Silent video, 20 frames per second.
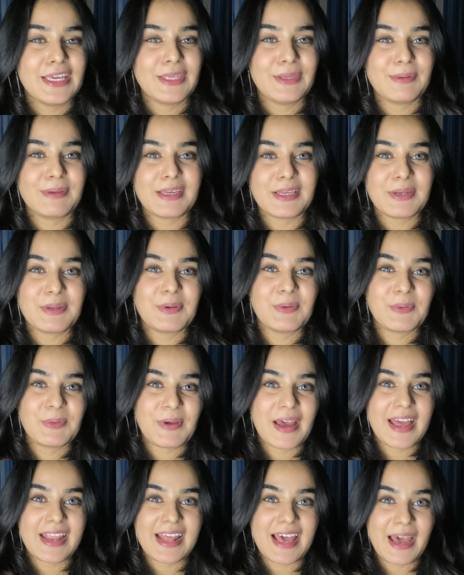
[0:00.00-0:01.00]
You can go
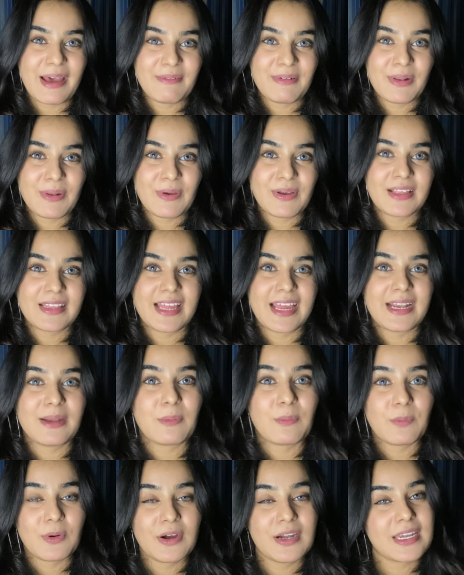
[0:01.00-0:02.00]
and have a look at
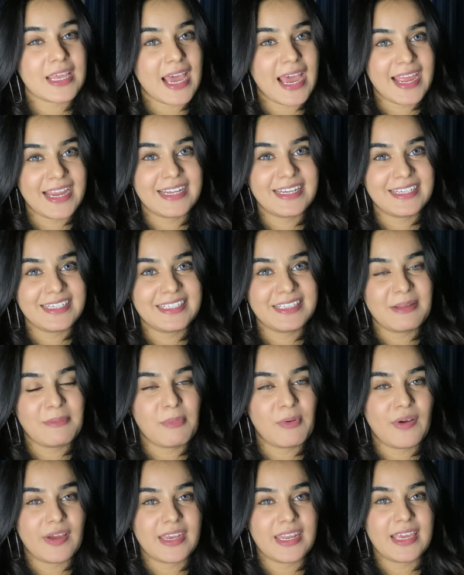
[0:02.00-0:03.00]
what I did in the
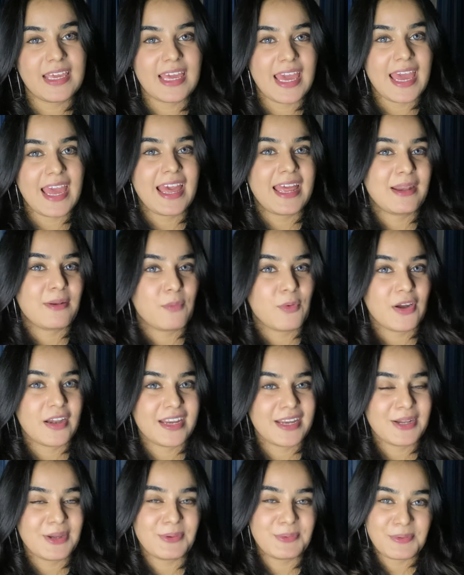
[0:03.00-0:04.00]
morning and what
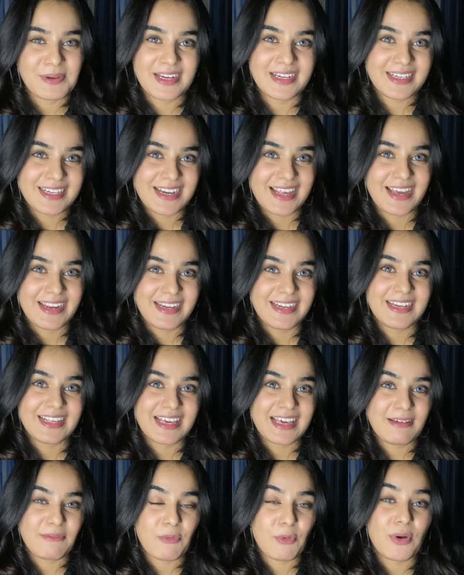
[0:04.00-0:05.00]
I do at night,
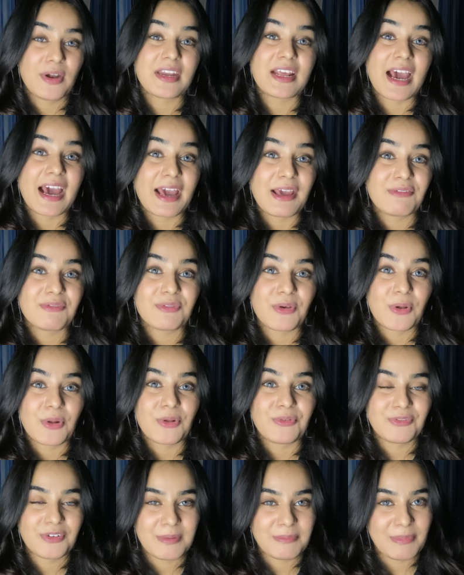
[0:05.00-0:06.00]
what I follow
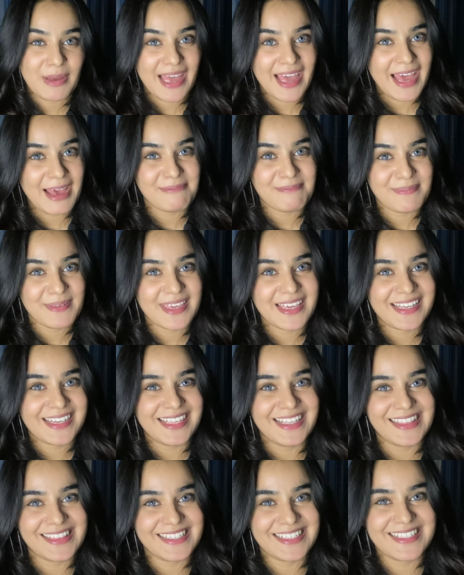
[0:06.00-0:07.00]
for my happy and
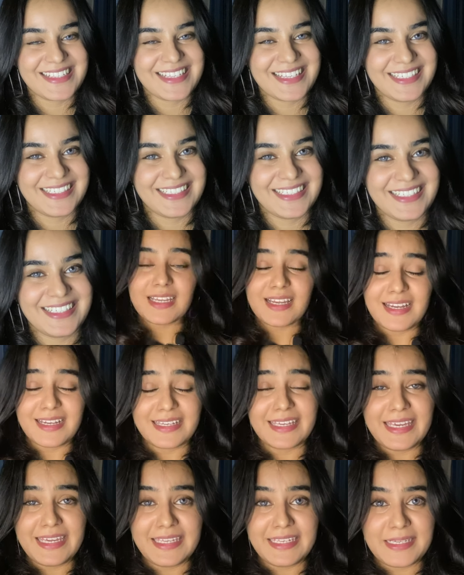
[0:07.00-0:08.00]
healthy skin.
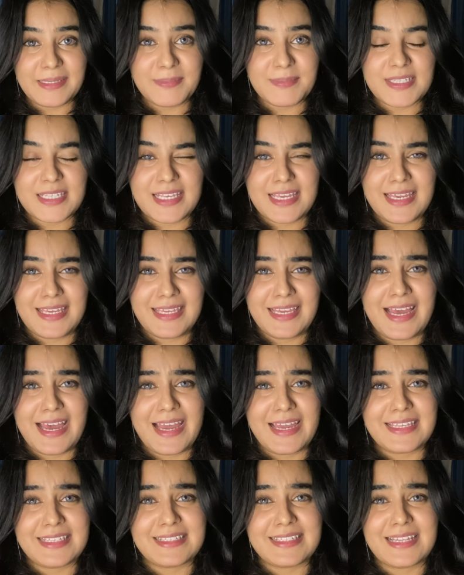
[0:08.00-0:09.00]
Again, I'm saying
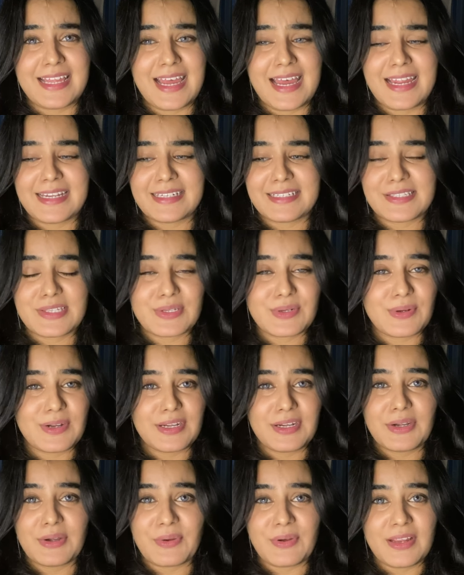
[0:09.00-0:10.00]
guys that it's not
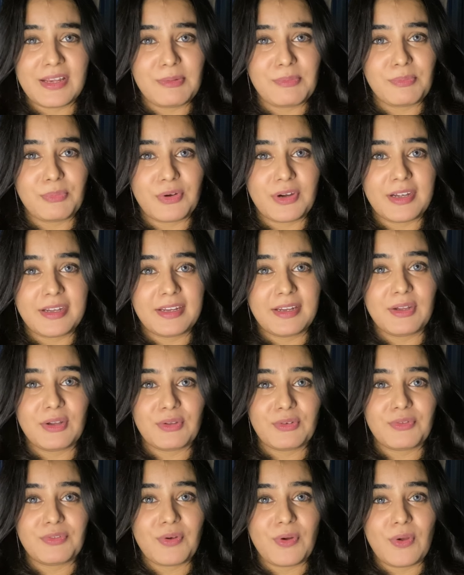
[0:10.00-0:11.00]
at all important
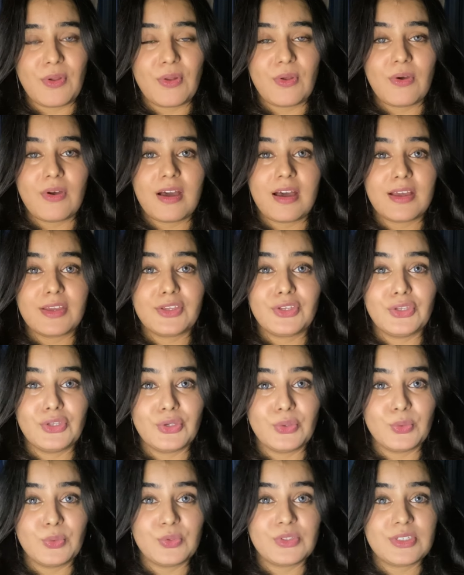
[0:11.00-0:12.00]
to follow a
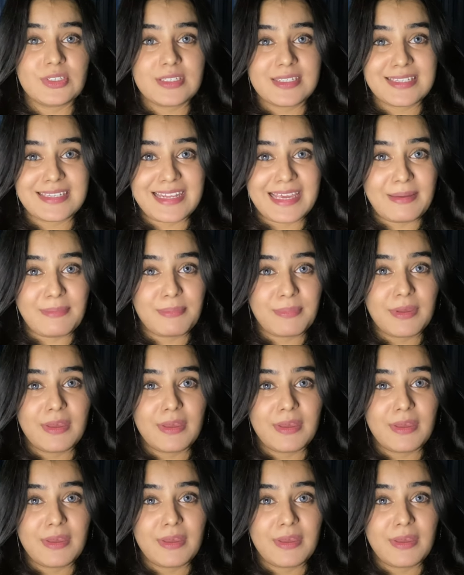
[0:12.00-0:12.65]
huge step.